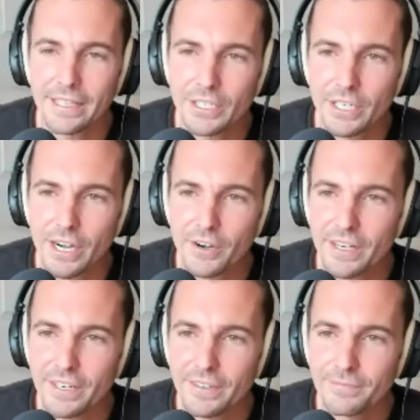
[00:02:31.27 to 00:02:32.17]

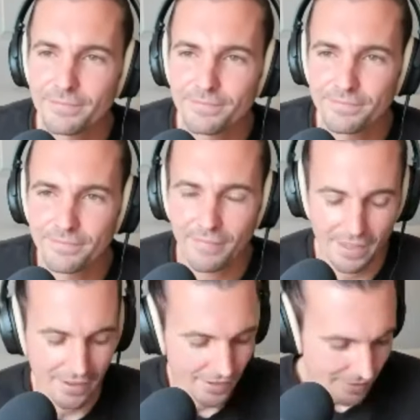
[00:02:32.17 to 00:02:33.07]
sharing
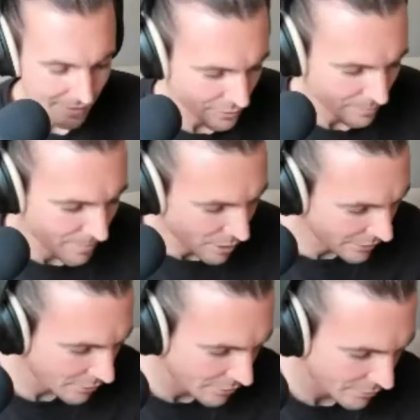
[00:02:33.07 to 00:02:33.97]
a small
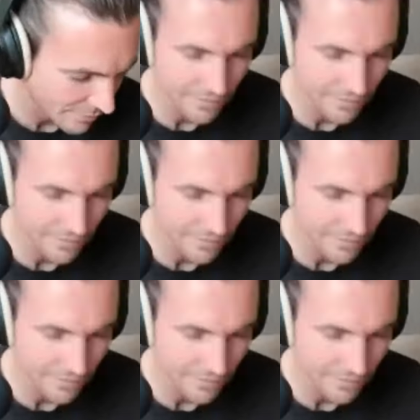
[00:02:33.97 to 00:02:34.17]
little,